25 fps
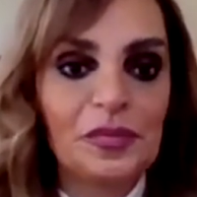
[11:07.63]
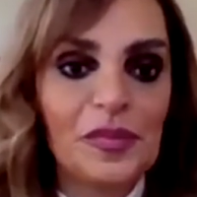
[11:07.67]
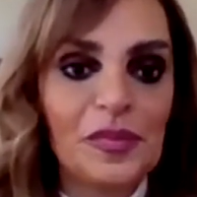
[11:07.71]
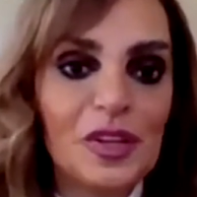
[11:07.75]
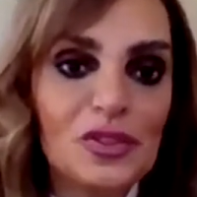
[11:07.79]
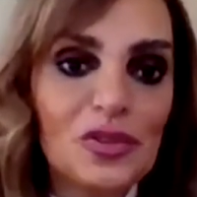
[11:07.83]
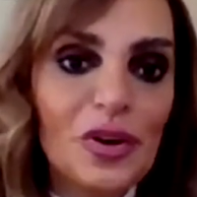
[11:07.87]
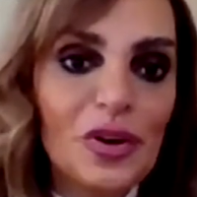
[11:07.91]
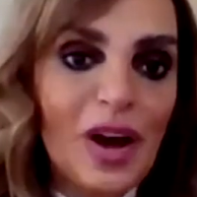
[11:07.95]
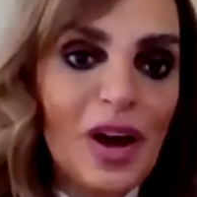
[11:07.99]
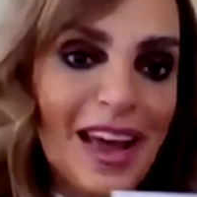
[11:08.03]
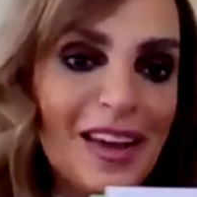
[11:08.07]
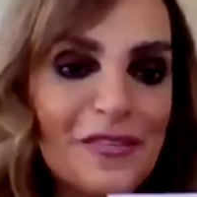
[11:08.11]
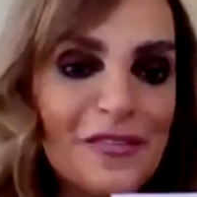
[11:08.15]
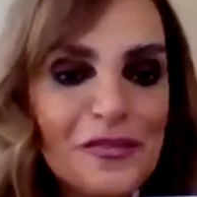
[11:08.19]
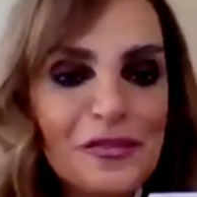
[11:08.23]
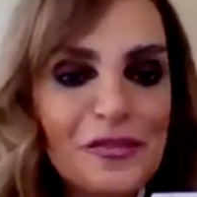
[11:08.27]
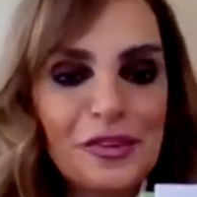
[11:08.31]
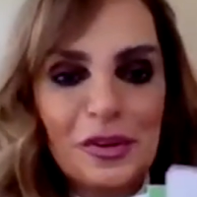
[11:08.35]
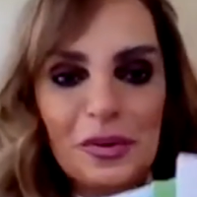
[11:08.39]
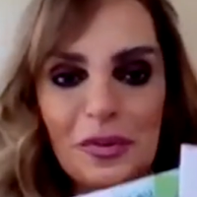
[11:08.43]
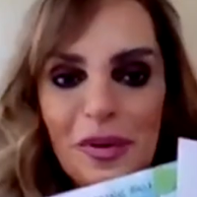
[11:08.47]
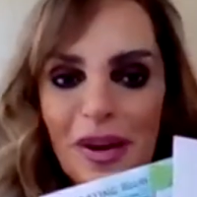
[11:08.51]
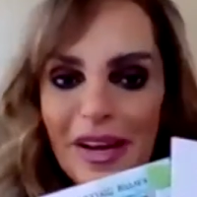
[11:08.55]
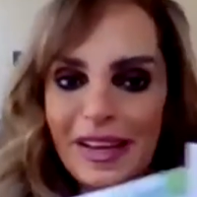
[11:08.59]
so
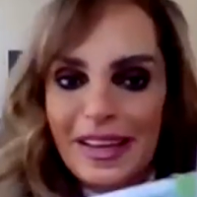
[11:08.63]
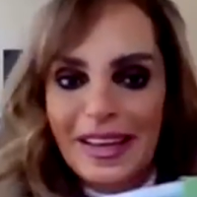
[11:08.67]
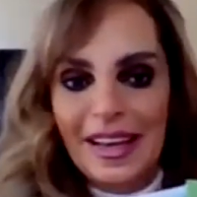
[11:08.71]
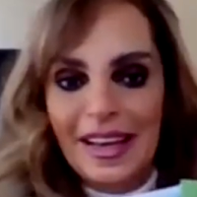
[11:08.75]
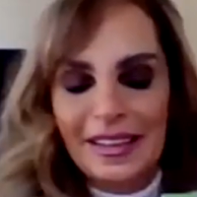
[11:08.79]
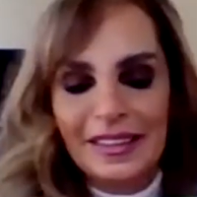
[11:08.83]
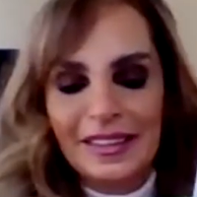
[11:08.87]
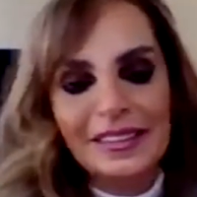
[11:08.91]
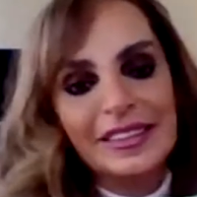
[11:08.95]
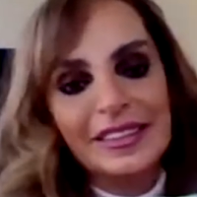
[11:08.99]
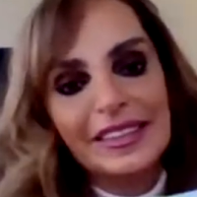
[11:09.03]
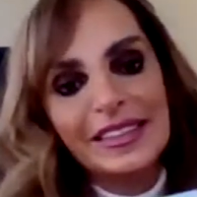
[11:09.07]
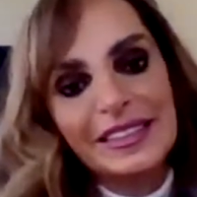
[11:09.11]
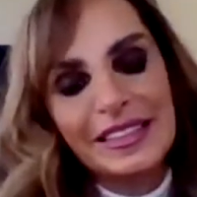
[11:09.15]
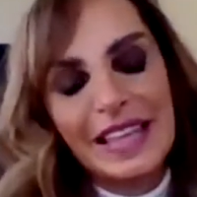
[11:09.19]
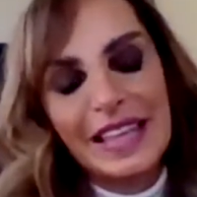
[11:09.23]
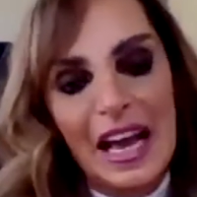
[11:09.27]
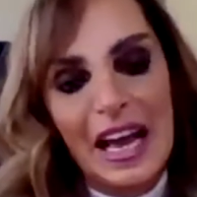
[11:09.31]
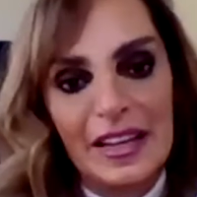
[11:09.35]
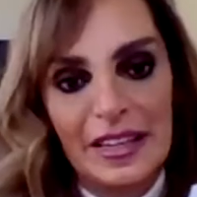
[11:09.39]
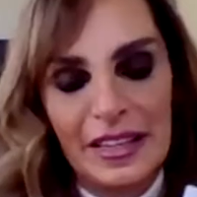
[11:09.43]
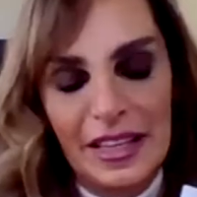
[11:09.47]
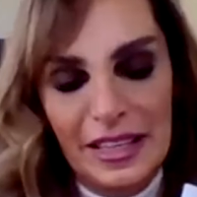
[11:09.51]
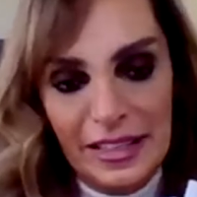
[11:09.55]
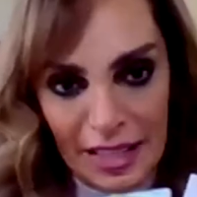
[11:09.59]
everyone can read
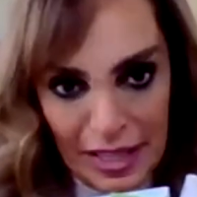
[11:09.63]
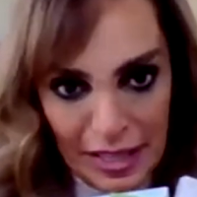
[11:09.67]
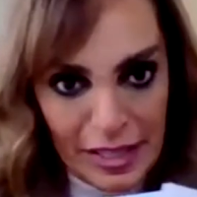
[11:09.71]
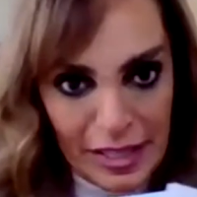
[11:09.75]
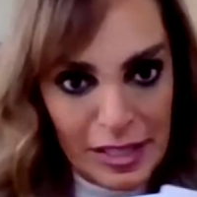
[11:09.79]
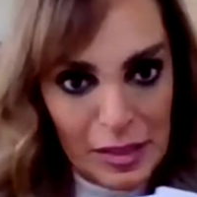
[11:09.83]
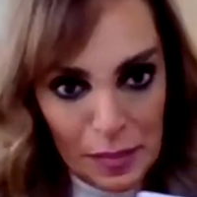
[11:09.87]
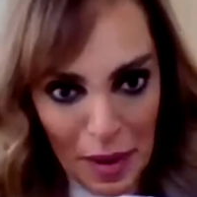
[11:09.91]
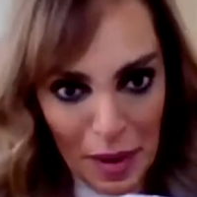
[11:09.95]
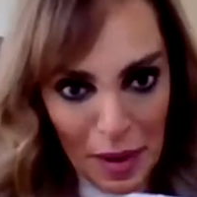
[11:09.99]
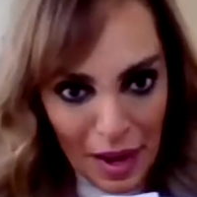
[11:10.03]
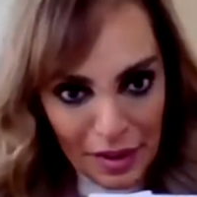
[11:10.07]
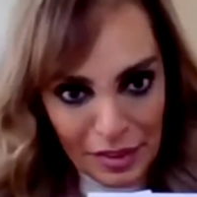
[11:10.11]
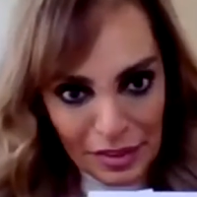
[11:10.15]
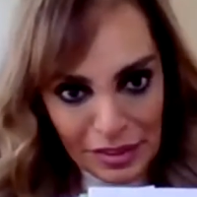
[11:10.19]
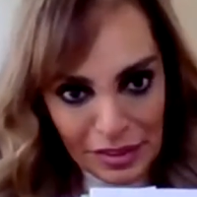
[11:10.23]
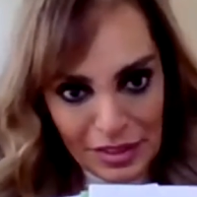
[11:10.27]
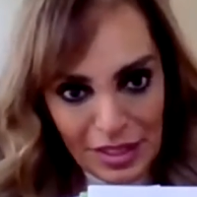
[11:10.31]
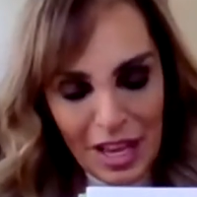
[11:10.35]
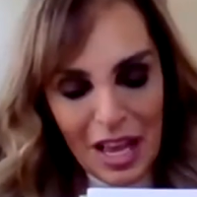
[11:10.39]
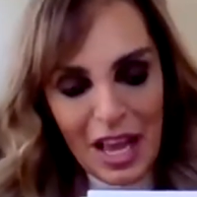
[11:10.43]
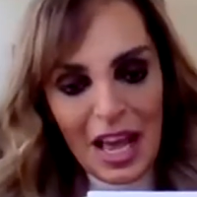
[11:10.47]
and get inspired.